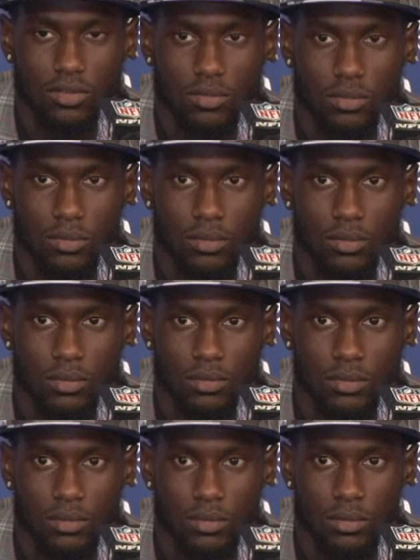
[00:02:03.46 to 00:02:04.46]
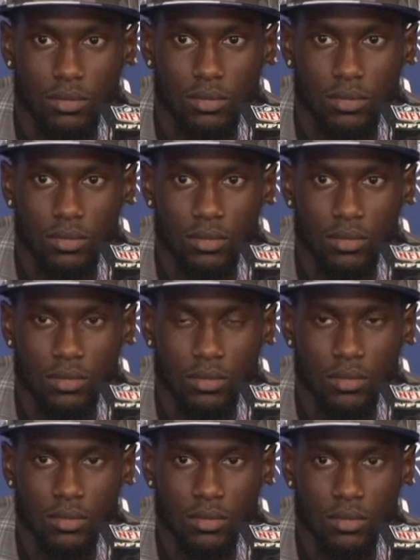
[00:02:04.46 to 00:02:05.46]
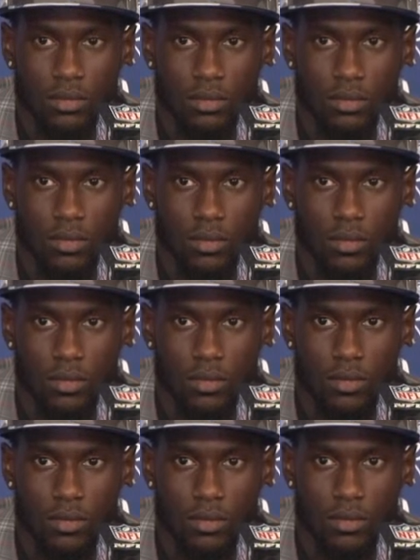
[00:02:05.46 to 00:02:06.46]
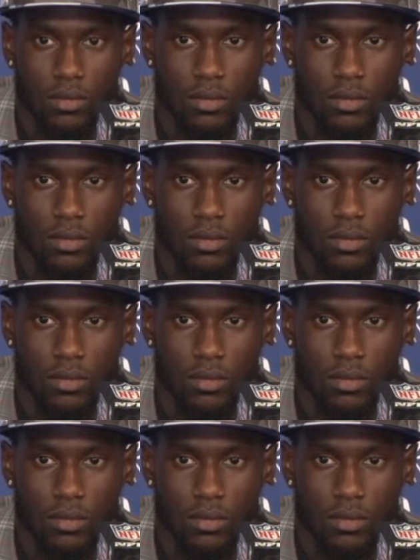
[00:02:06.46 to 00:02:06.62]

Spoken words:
[no speech]